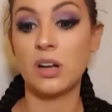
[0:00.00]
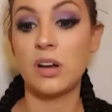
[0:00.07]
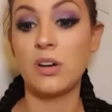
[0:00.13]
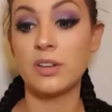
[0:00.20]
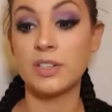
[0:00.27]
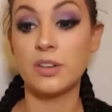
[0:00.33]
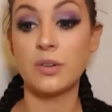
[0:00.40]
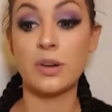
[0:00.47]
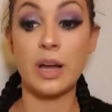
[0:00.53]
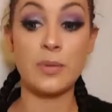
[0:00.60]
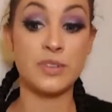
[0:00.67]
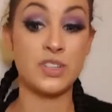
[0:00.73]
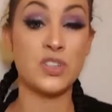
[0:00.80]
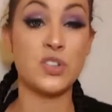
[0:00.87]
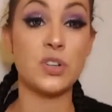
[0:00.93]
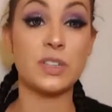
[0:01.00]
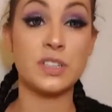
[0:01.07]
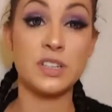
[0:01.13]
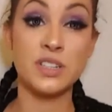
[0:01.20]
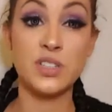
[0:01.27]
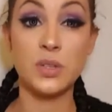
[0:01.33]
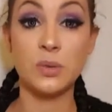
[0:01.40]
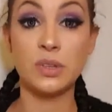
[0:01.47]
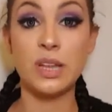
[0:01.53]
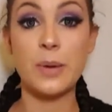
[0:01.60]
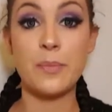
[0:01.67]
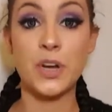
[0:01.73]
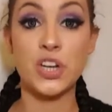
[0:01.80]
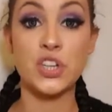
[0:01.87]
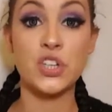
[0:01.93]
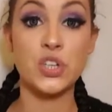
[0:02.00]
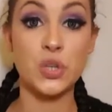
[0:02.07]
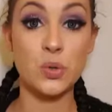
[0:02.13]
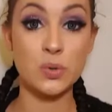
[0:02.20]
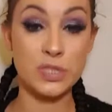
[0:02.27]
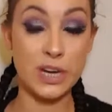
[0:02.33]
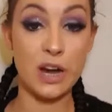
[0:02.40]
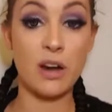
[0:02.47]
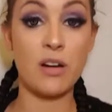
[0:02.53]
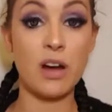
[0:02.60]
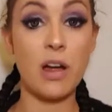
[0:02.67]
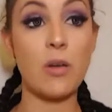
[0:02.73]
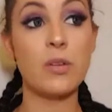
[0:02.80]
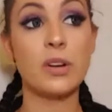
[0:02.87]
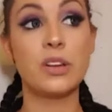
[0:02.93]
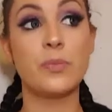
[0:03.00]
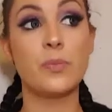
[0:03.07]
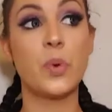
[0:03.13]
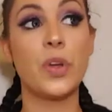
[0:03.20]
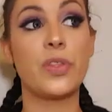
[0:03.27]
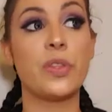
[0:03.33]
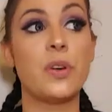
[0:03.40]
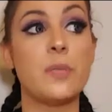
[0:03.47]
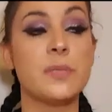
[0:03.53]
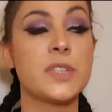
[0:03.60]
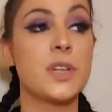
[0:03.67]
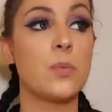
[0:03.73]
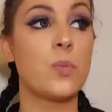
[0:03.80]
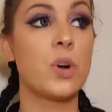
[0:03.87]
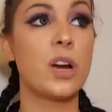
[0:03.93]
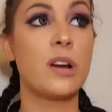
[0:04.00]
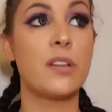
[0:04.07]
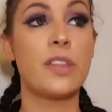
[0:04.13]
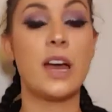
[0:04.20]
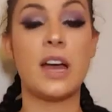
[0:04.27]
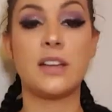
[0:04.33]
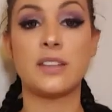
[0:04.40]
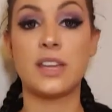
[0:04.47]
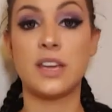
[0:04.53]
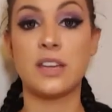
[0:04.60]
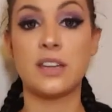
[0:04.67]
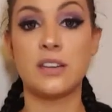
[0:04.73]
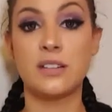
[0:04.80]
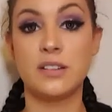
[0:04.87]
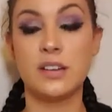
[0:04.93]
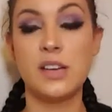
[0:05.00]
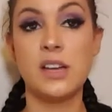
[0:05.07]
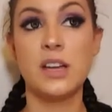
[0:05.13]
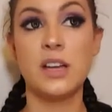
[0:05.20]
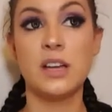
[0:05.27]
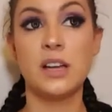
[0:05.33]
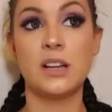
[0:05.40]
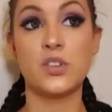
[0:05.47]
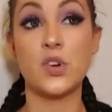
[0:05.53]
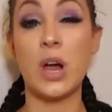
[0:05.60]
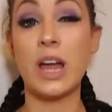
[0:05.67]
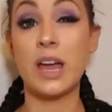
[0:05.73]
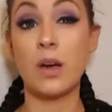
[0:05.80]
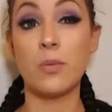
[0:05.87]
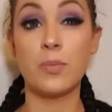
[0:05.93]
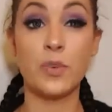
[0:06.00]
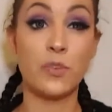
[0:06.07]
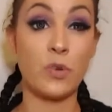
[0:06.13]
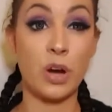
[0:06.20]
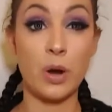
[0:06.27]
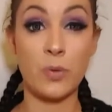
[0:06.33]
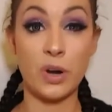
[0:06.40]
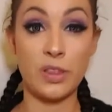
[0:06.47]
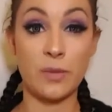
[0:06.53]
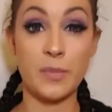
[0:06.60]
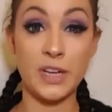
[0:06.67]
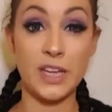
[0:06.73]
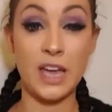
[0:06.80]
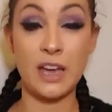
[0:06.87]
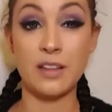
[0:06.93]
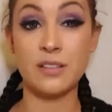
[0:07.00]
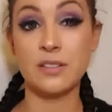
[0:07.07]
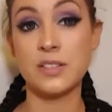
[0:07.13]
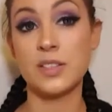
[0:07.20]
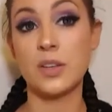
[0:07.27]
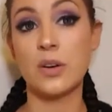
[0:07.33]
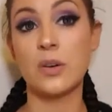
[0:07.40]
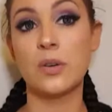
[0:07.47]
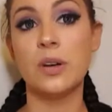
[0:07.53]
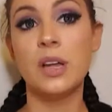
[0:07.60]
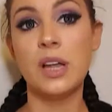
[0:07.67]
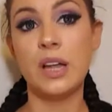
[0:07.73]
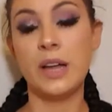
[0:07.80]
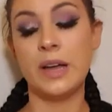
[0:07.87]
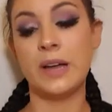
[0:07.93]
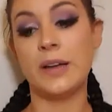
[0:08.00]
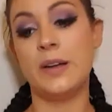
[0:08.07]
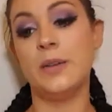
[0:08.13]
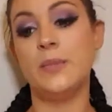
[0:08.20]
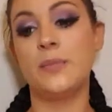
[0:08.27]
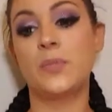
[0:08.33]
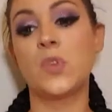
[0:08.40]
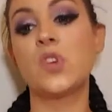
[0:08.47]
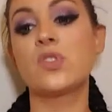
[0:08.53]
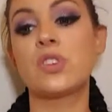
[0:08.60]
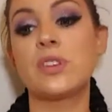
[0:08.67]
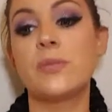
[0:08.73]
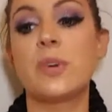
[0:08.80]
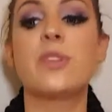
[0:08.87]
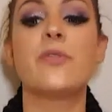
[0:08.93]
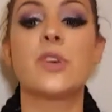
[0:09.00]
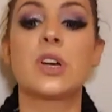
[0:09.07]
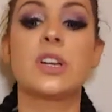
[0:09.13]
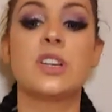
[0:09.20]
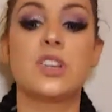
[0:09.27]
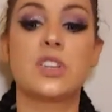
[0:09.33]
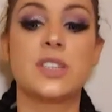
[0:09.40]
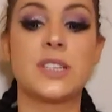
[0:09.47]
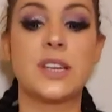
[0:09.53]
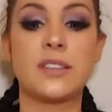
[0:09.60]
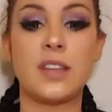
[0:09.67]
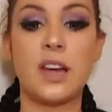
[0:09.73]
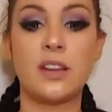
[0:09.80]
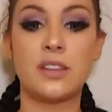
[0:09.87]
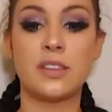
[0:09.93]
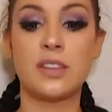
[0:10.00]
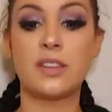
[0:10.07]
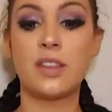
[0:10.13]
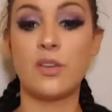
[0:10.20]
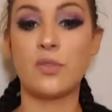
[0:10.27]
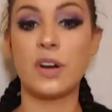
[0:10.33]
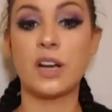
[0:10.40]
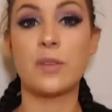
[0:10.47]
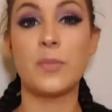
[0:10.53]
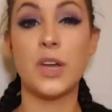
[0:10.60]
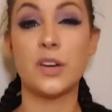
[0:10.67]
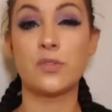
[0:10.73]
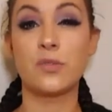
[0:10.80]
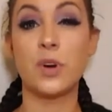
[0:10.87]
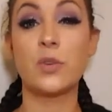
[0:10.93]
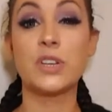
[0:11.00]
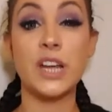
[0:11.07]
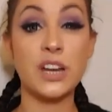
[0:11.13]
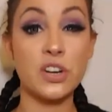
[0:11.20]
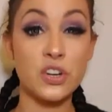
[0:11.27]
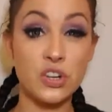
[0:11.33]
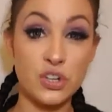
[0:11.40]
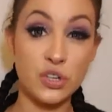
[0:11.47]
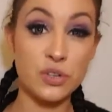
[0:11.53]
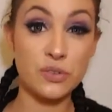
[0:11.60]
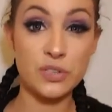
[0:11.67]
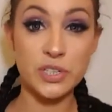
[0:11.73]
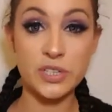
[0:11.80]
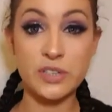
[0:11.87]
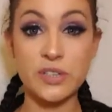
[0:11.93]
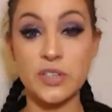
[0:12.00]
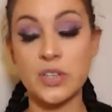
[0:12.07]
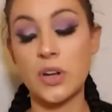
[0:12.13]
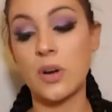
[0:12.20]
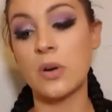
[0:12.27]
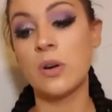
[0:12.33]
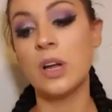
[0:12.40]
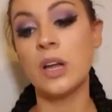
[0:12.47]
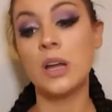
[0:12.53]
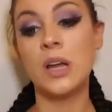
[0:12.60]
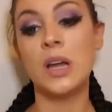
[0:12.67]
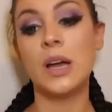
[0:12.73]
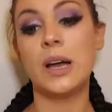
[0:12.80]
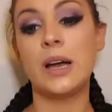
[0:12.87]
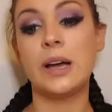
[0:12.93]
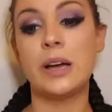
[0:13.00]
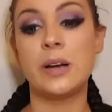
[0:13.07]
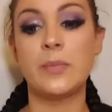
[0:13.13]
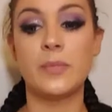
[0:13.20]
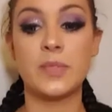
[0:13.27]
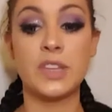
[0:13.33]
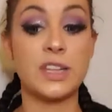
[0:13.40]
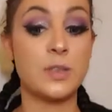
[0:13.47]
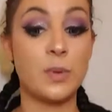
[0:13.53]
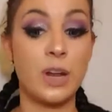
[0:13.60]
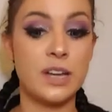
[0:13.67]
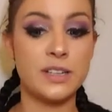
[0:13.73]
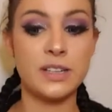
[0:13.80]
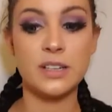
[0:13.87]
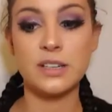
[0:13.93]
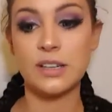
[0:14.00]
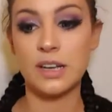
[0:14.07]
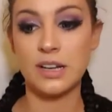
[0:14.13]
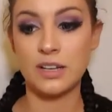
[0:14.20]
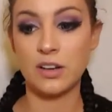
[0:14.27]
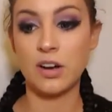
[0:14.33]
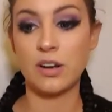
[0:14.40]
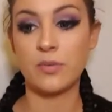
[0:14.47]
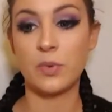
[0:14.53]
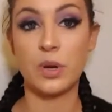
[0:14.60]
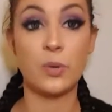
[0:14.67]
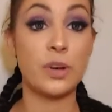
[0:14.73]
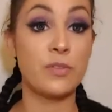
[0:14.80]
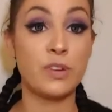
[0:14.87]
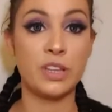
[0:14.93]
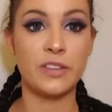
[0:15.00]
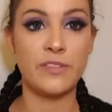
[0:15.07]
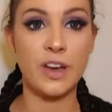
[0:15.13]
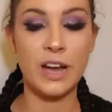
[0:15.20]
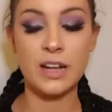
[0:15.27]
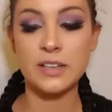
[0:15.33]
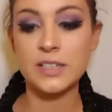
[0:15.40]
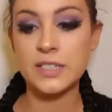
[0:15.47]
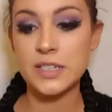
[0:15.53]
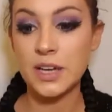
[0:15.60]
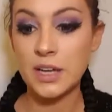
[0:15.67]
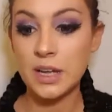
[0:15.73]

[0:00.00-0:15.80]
Also, I was instructed to let my shoes air out and put them somewhere that they can dry out before I wear them again. So usually with foot conditions like that, they'll recommend rotating your shoes. So that's what I did, and it went away really fast.